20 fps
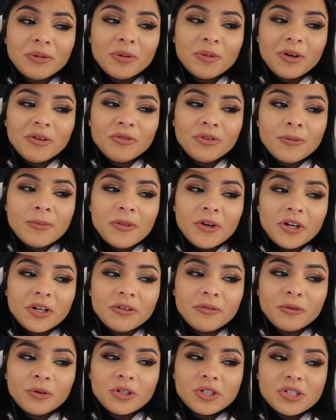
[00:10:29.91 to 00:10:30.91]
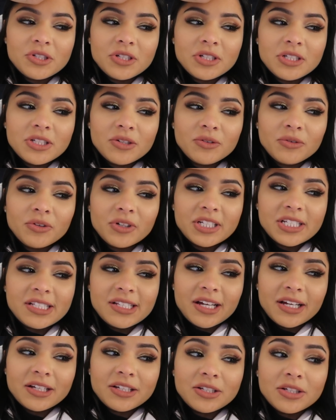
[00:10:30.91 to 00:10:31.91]
We went from 34th Street to
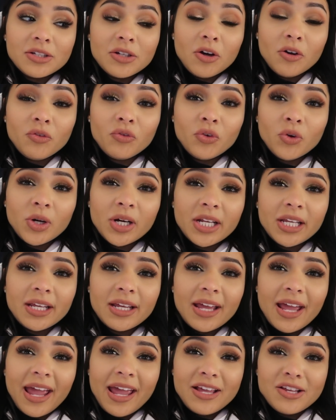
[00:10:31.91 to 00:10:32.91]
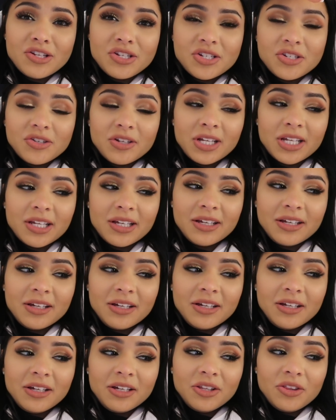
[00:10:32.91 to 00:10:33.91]
42nd, no, 48th Street.
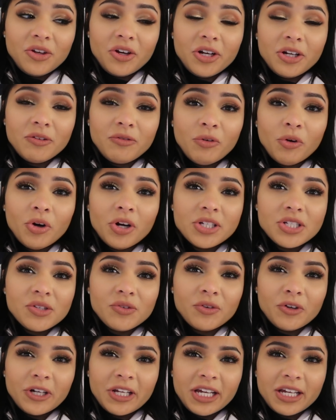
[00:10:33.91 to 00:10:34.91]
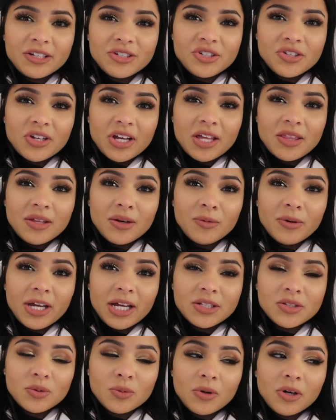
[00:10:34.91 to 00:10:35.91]
34 to 48th Street, and then we
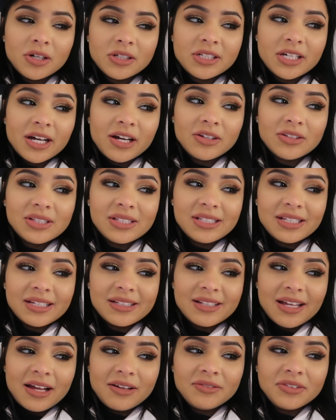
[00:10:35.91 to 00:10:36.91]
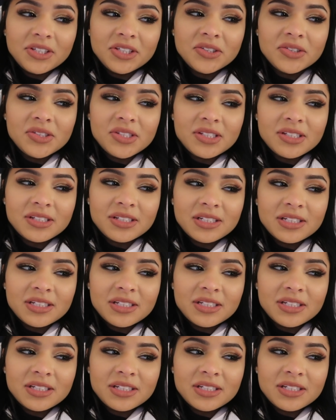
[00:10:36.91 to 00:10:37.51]
had to walk down six avenues.